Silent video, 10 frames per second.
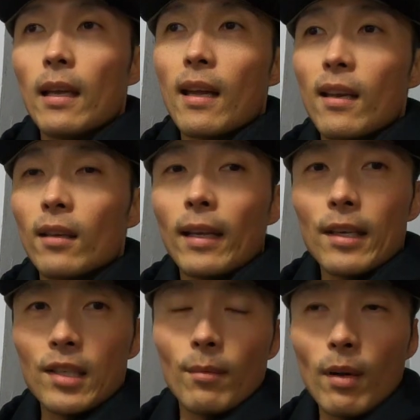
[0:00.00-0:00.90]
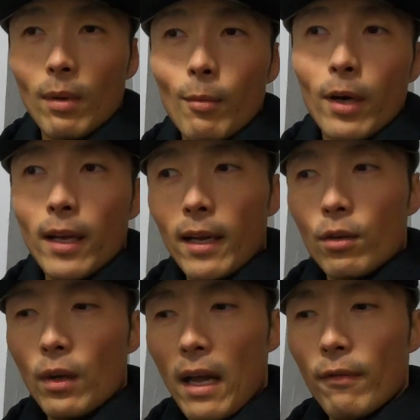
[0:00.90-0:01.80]
And like I said, my buddy
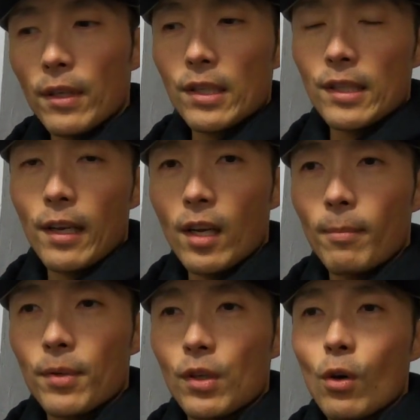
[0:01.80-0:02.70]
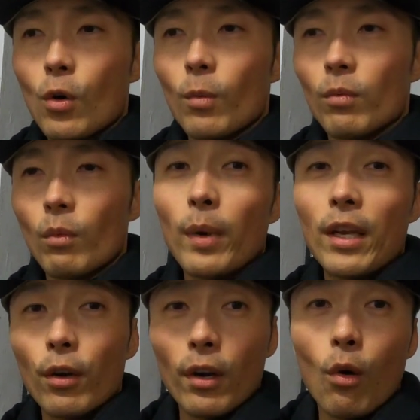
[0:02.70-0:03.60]
Ike will have his set up, so when we
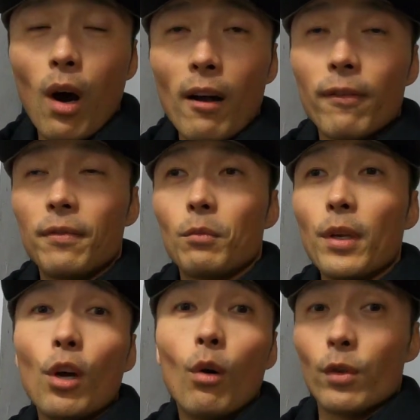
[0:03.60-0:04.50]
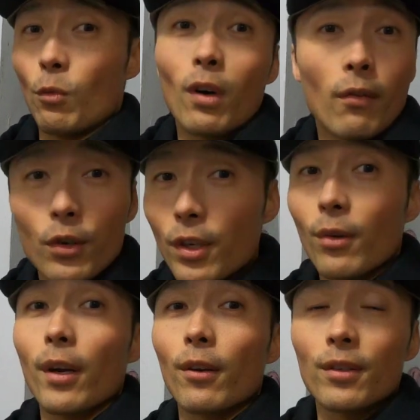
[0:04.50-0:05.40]
hear it go off, we know it was one of our
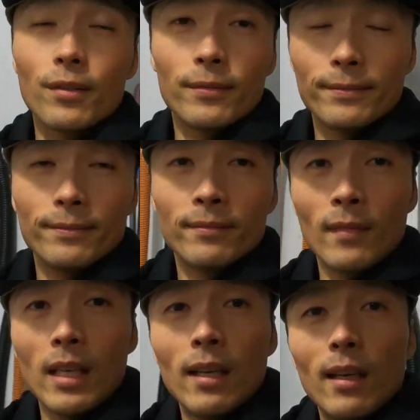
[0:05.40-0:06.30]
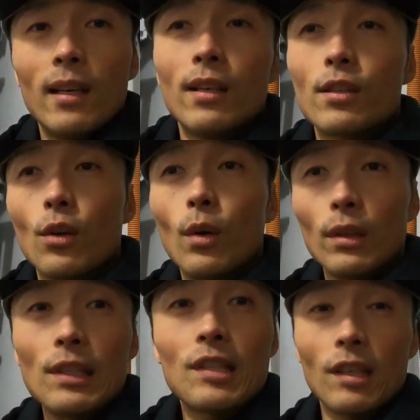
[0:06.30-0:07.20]
generators. So
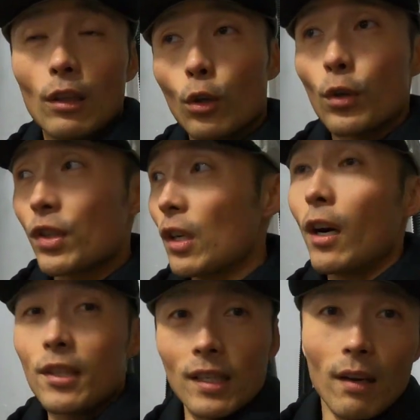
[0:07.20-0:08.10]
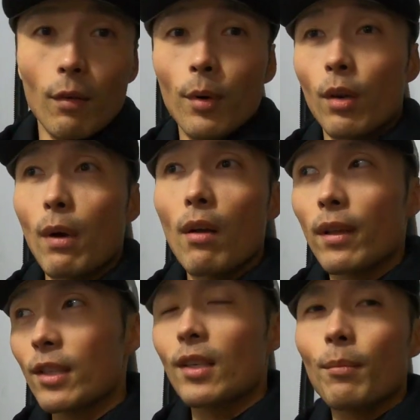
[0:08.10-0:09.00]
at least it alerts us and everybody around
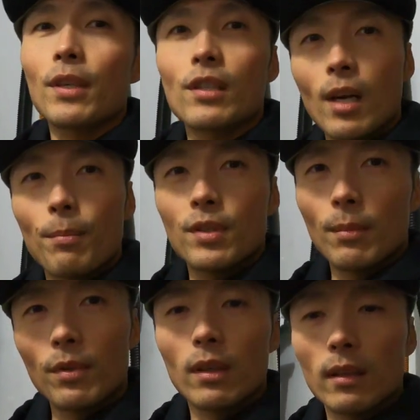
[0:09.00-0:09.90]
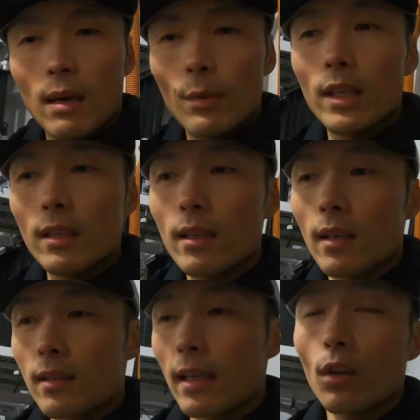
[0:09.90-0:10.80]
that something's up, something that we need
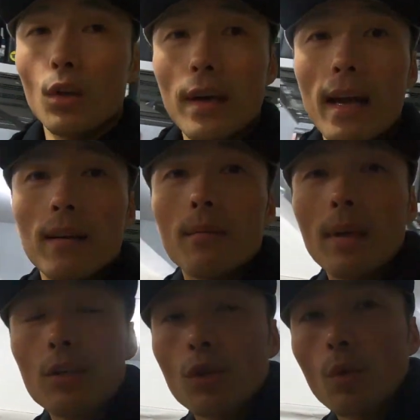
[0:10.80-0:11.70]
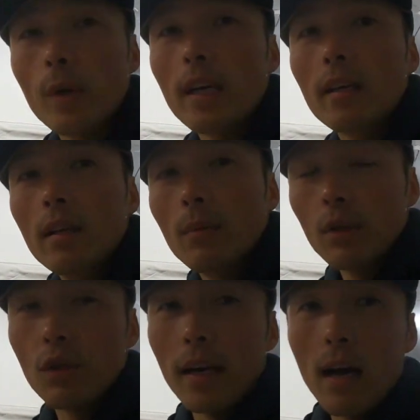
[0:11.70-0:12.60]
to take a look at and make sure we
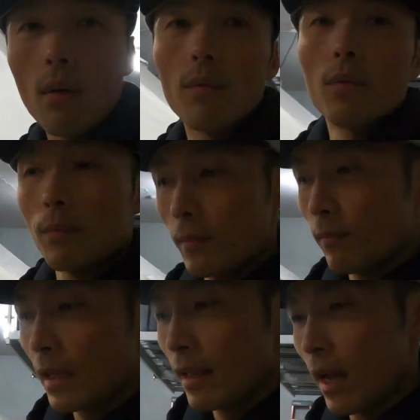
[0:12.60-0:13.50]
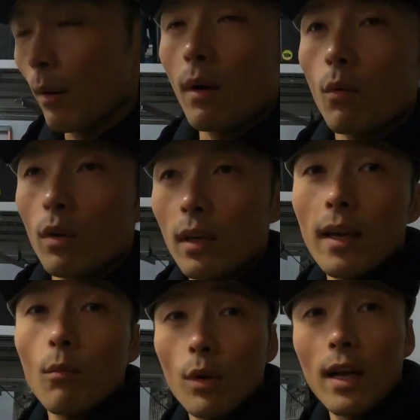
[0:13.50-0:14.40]
check out. And that way,
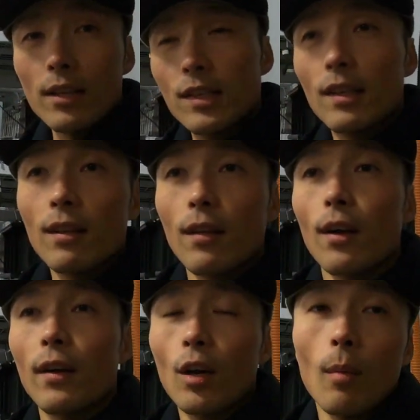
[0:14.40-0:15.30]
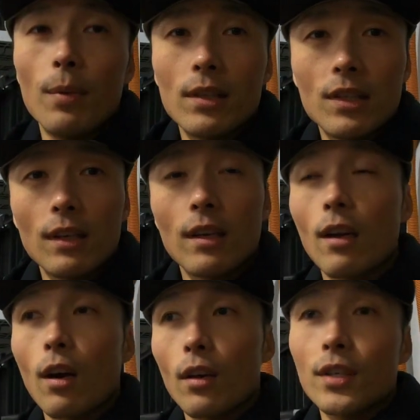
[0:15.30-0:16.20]
again, we're not sitting there in our pits
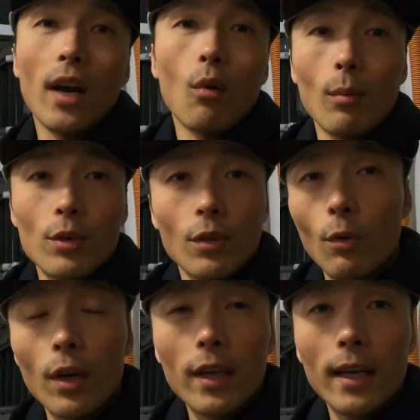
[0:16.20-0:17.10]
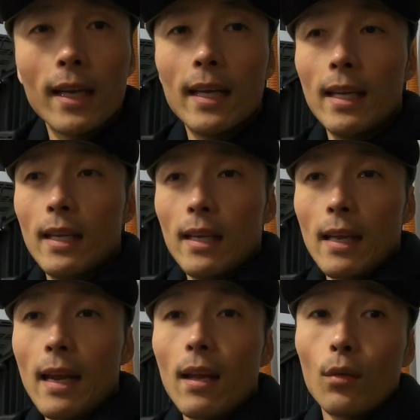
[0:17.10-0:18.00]
thinking our tire warmers are running,
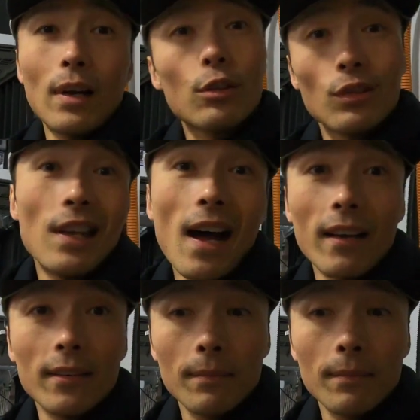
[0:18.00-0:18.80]
and they're actually not.